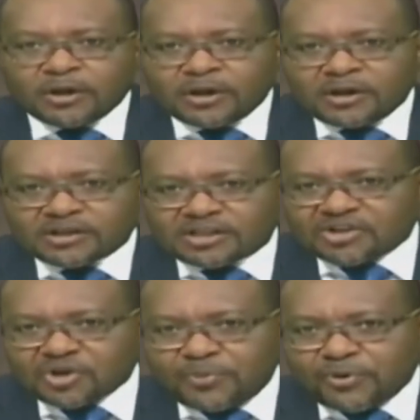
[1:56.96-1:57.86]

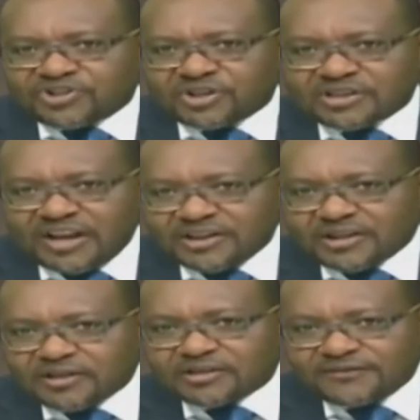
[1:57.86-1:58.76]
Search operations are
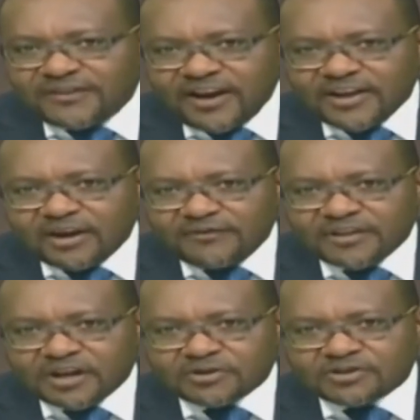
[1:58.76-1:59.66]
intensifying off
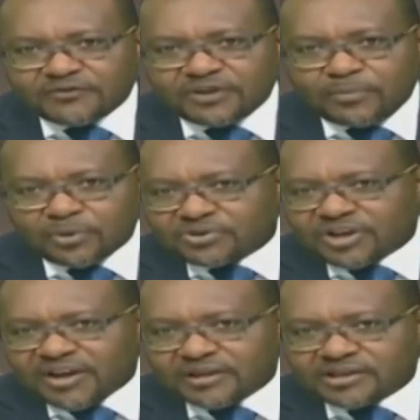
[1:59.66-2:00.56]
the coast of
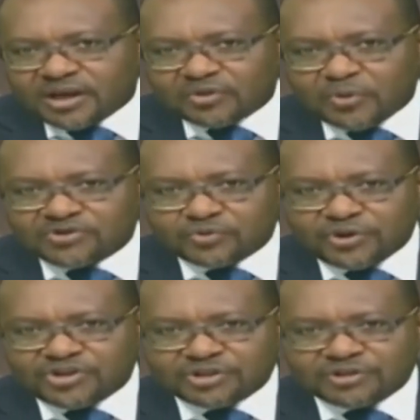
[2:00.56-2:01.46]
Dibuncha in the southwest
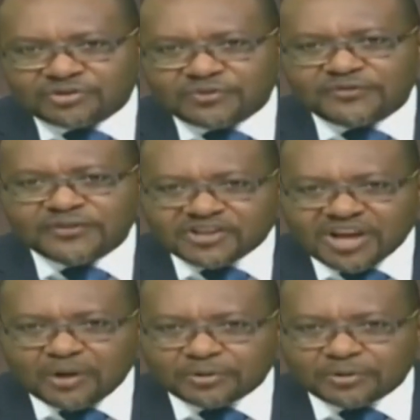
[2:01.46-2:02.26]
region to fish out